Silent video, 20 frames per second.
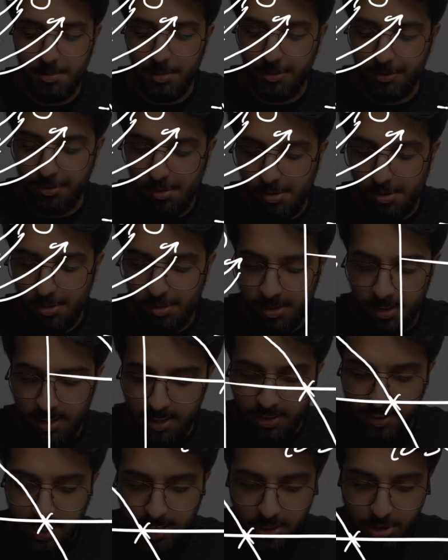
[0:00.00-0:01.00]
before,
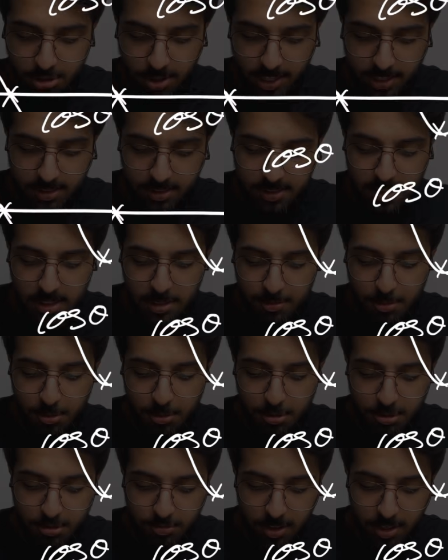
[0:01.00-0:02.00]
that tracks this
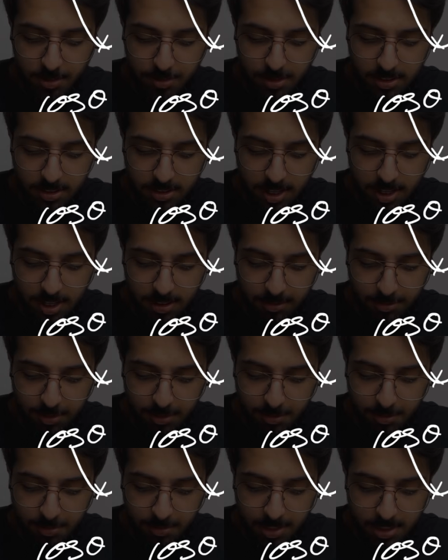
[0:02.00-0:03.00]
motion, right? We're starting
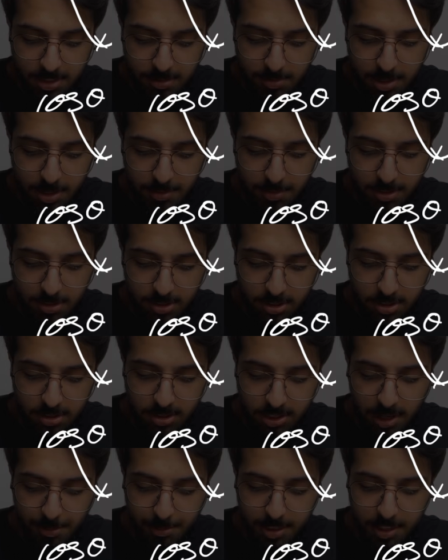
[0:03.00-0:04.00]
from its mean position,
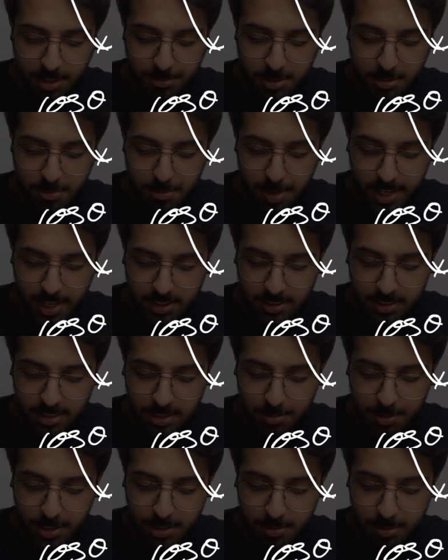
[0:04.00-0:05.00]
coming up to max
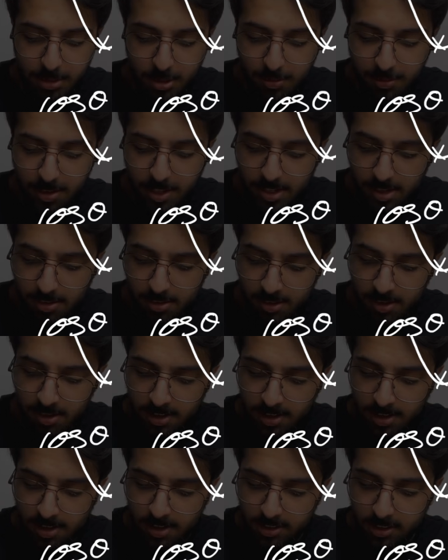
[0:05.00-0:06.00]
displacement over here,
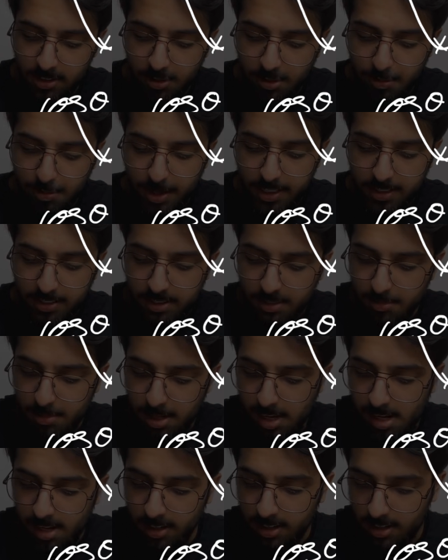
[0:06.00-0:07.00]
going back to the
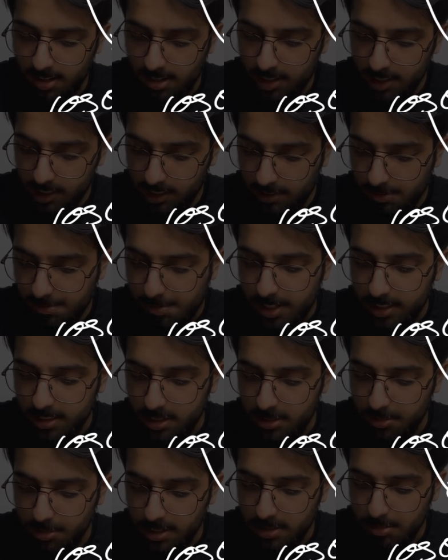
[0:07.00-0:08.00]
mean, negative max
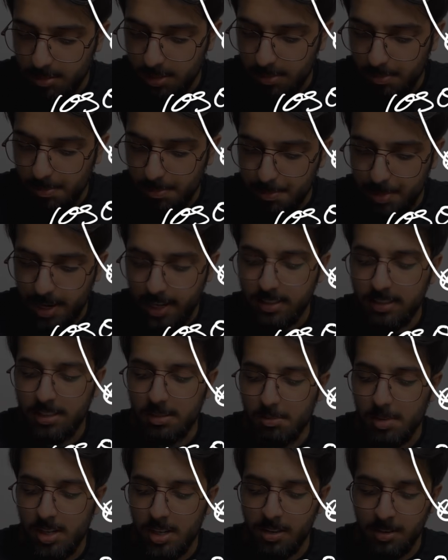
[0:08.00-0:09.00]
displacement, back to the
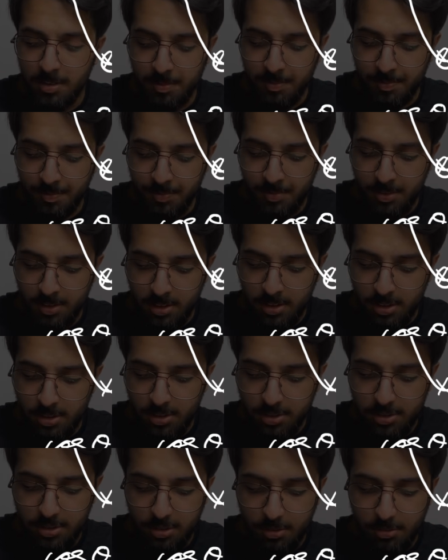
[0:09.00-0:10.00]
mean.
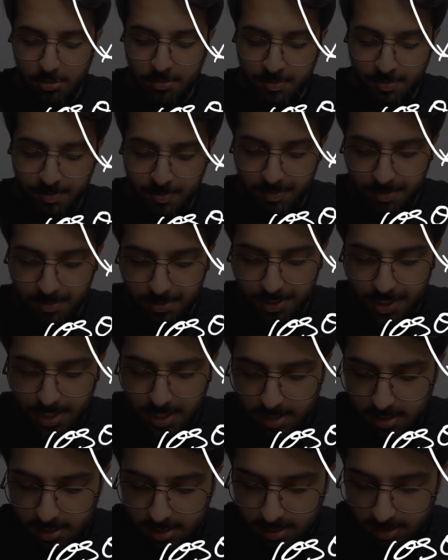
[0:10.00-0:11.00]
So
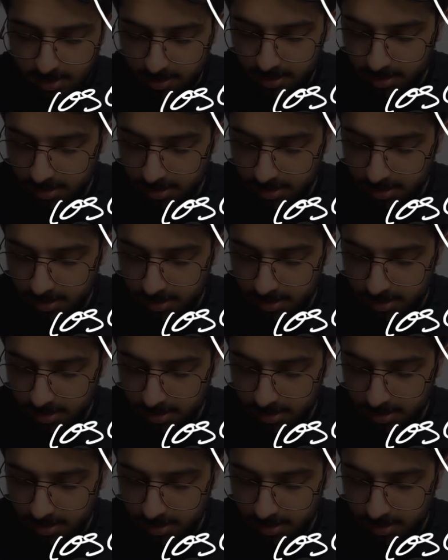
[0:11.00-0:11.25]
this